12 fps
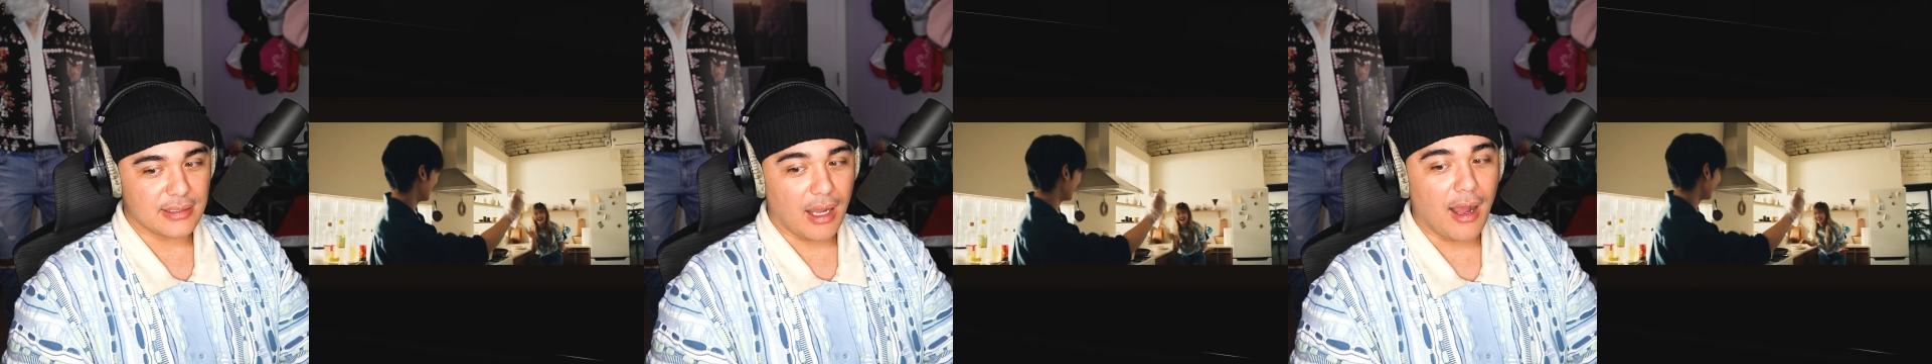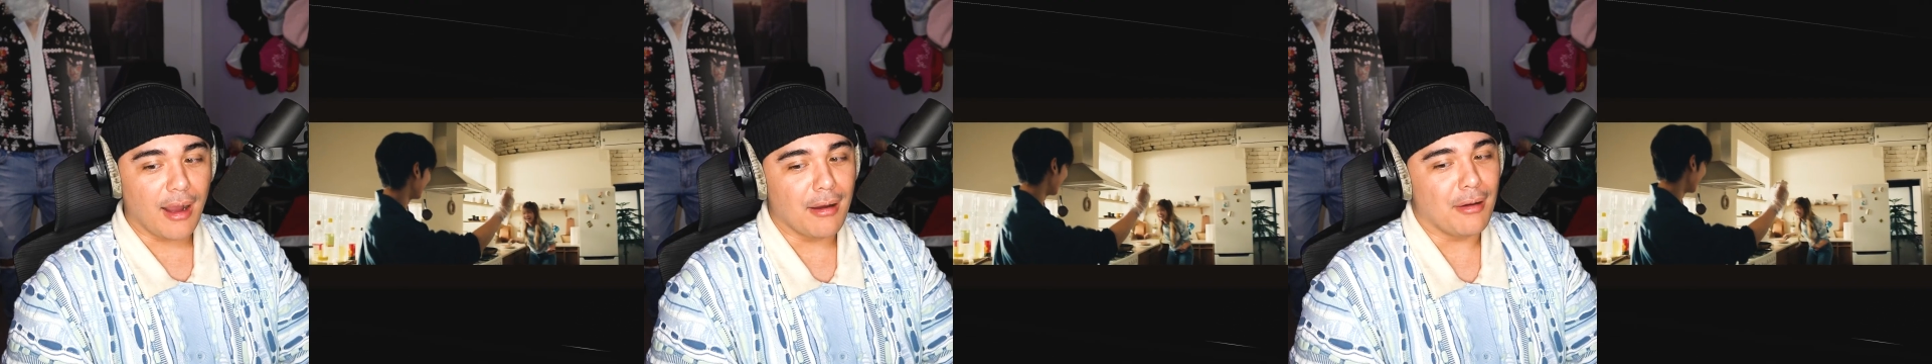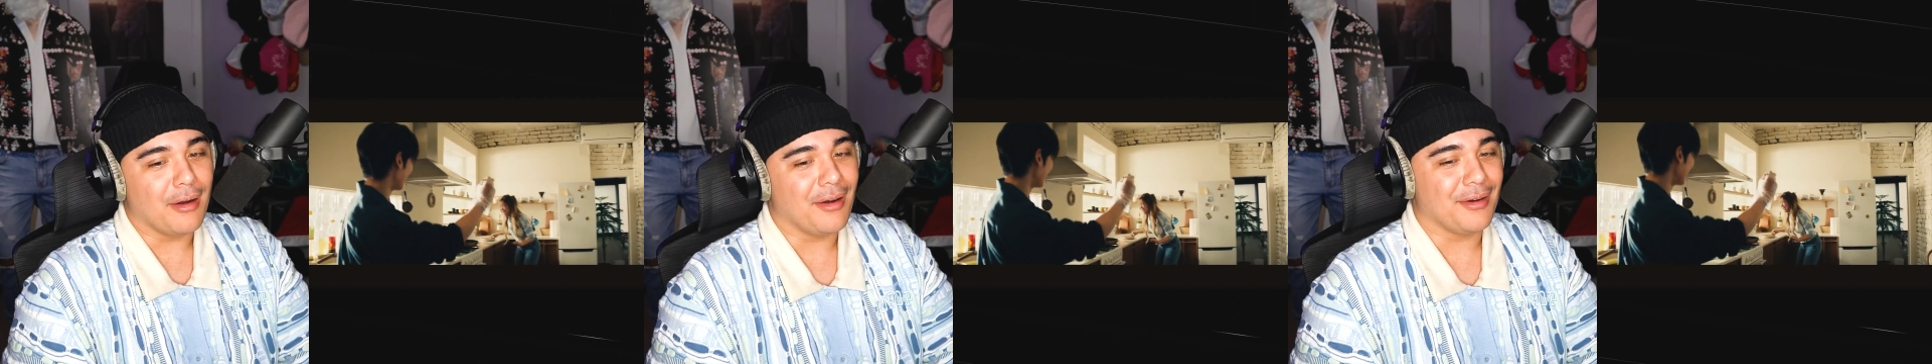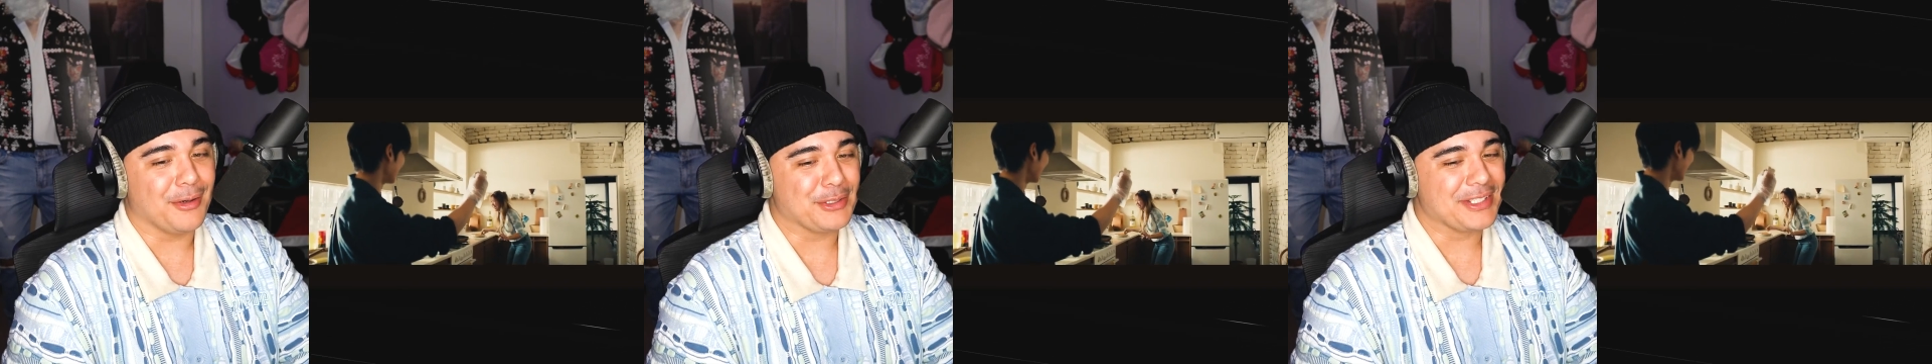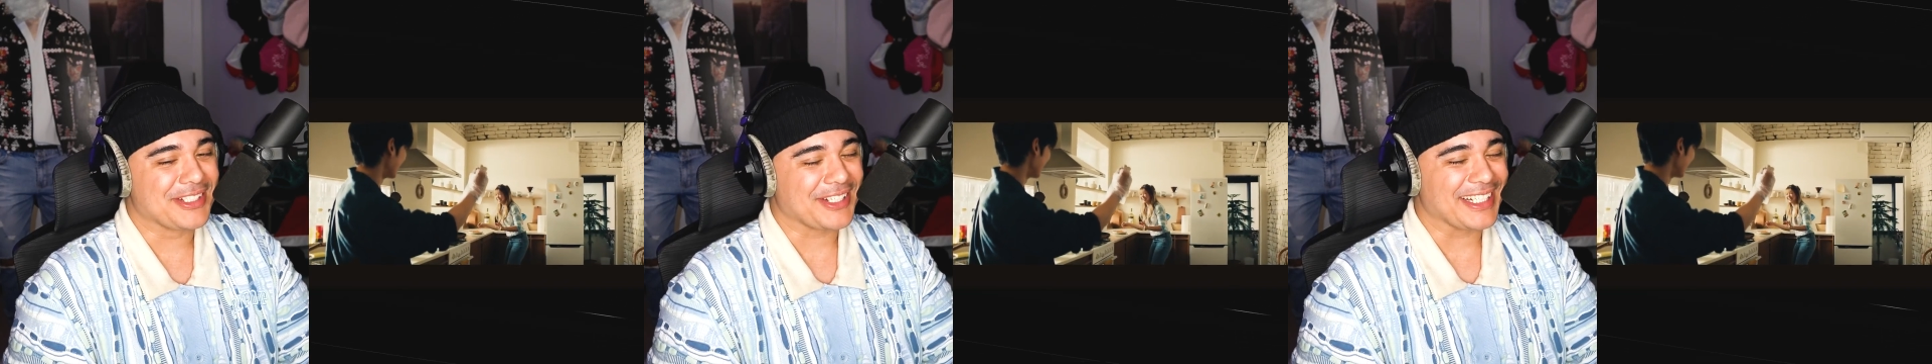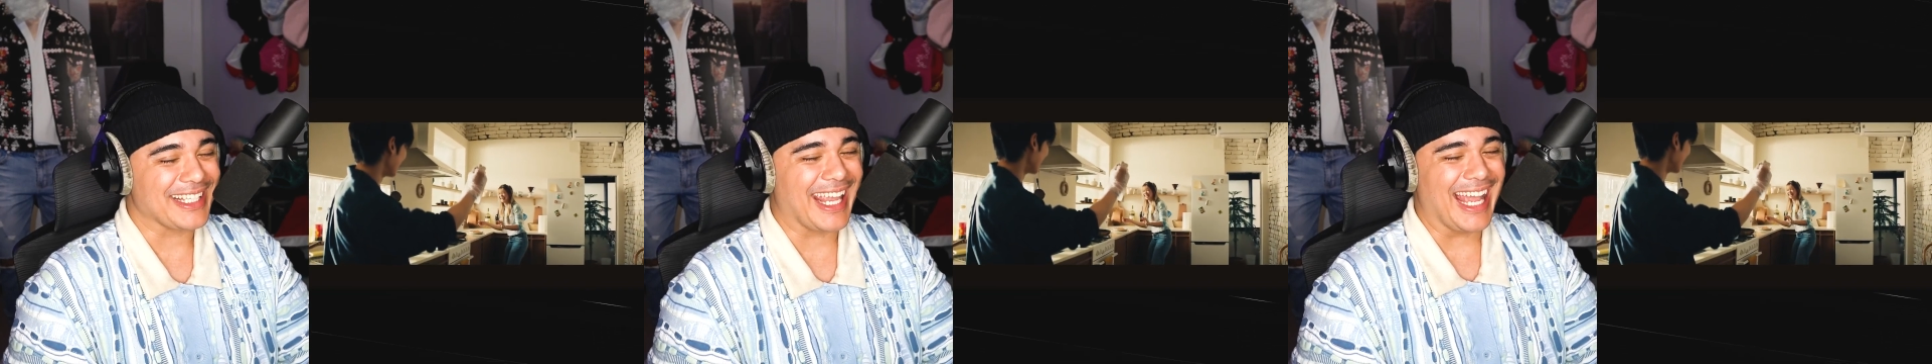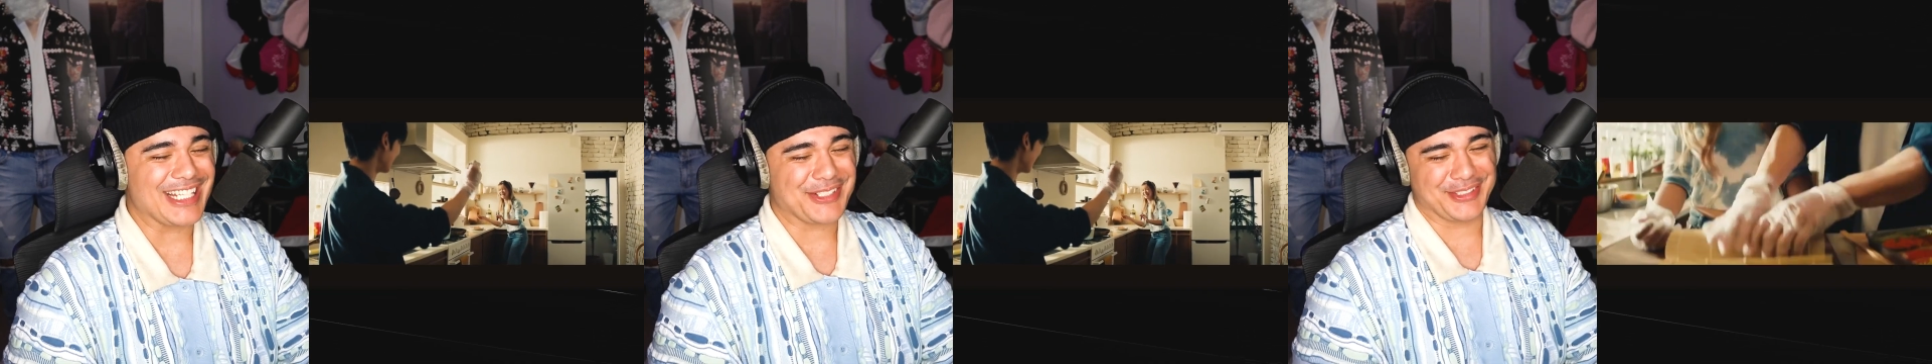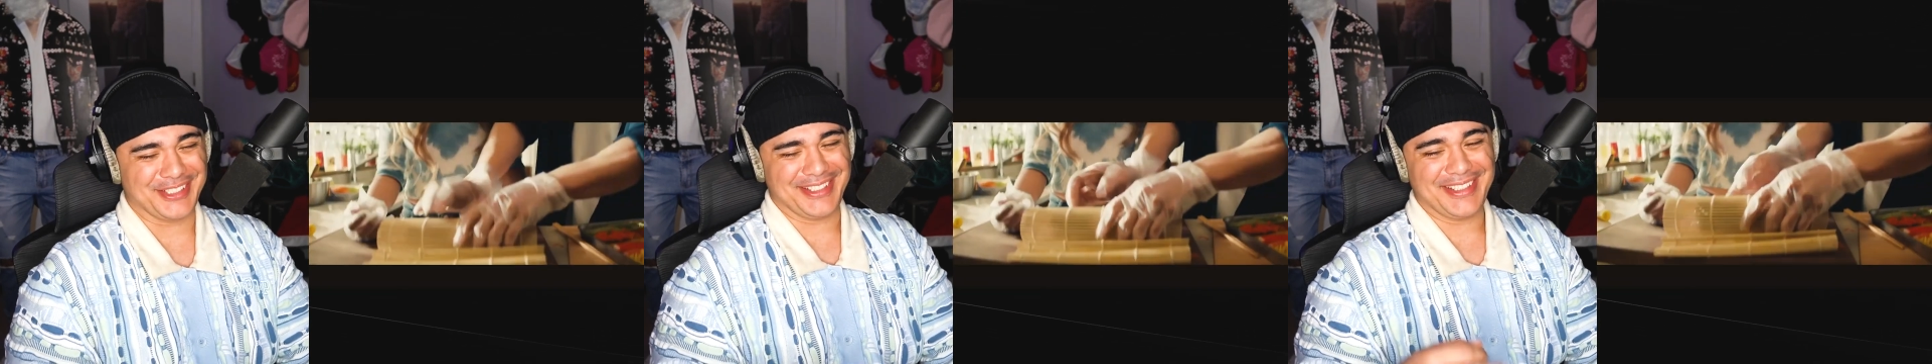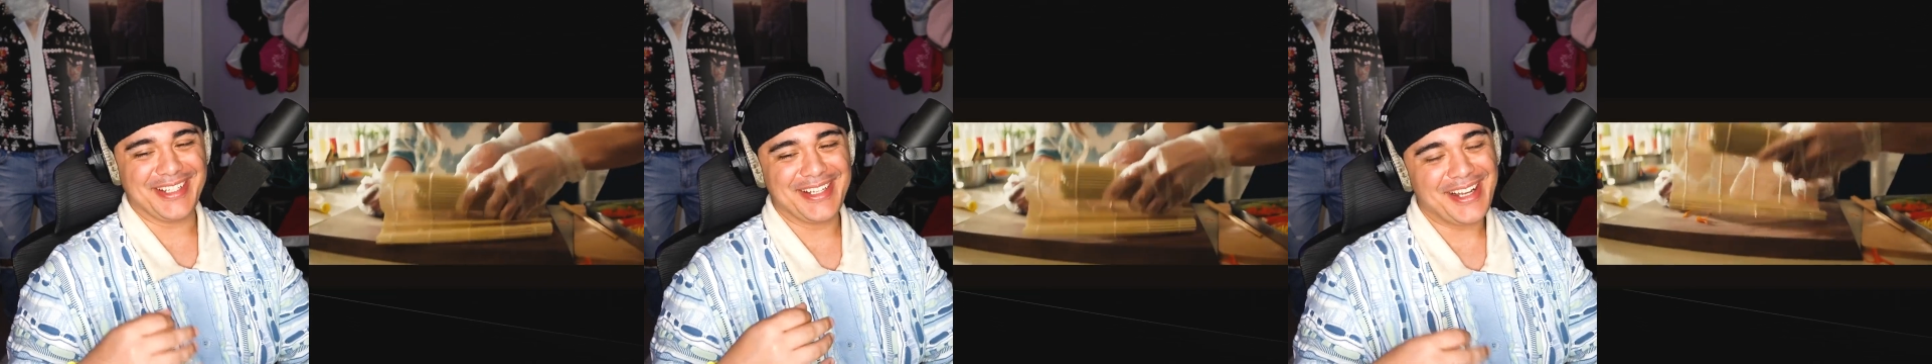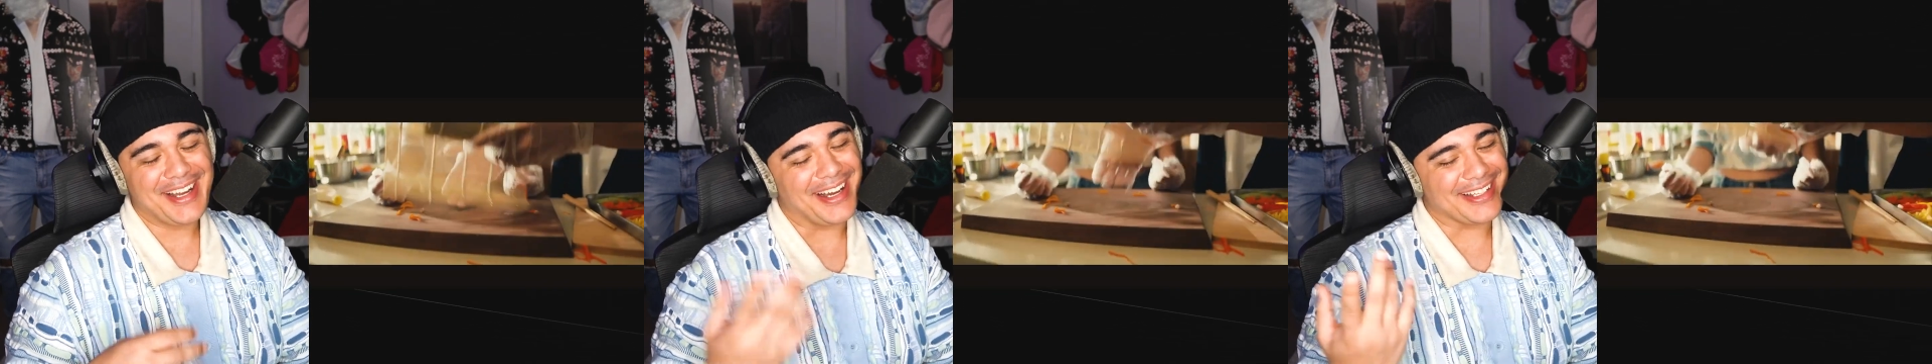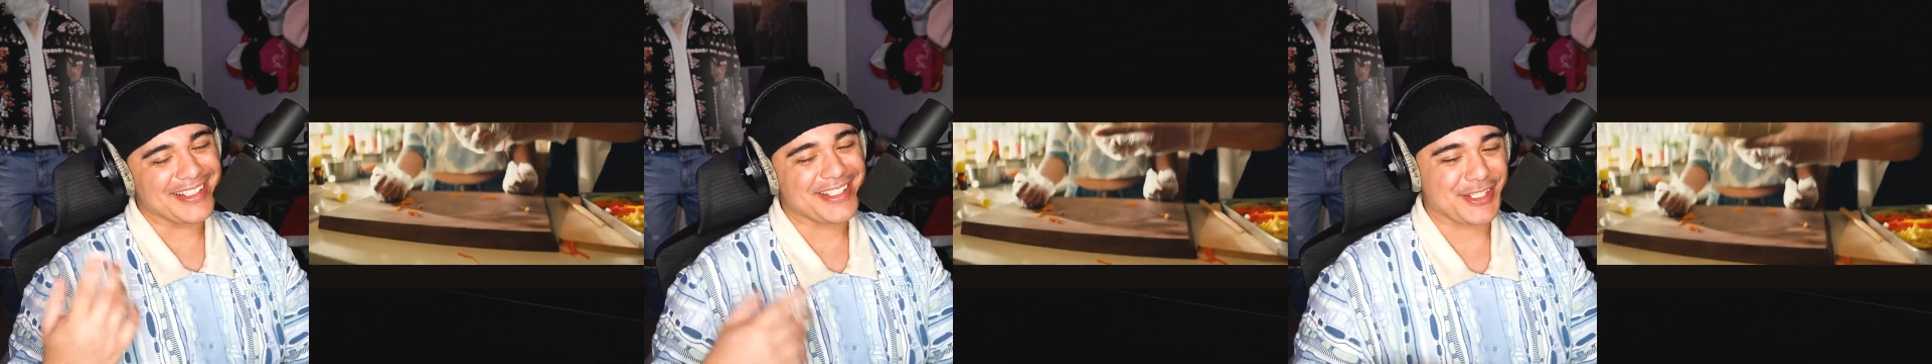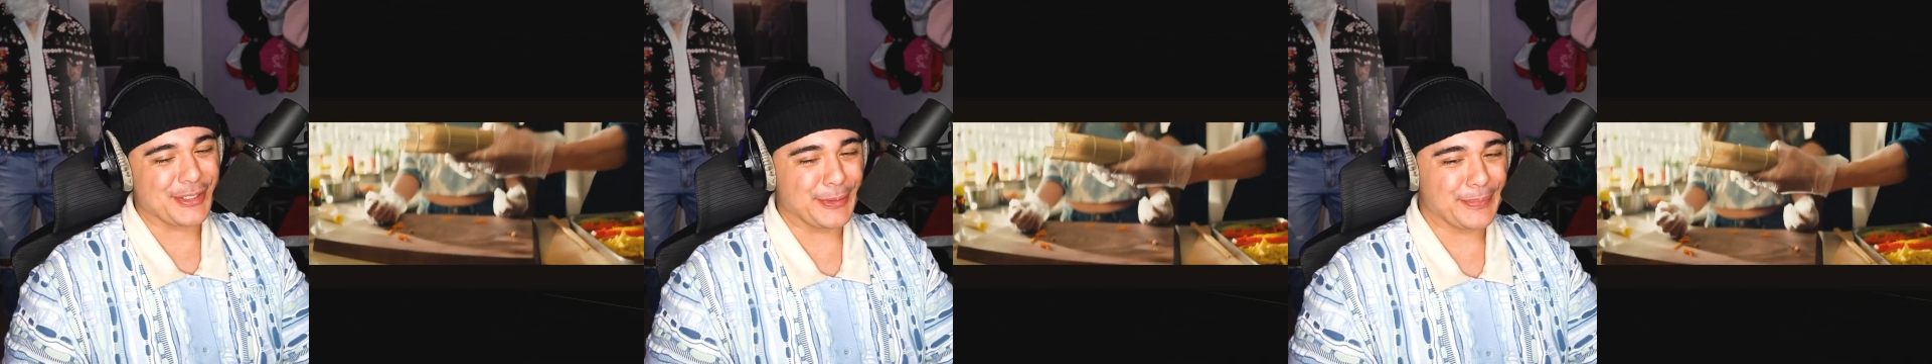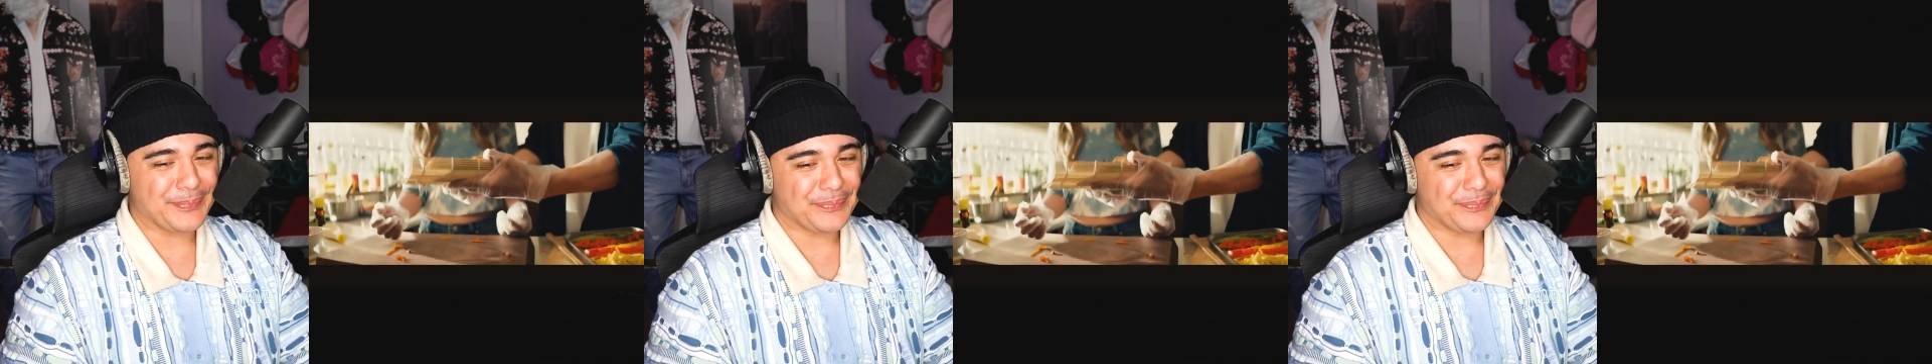Oh, he's trying to catch it. Ah, this is cute.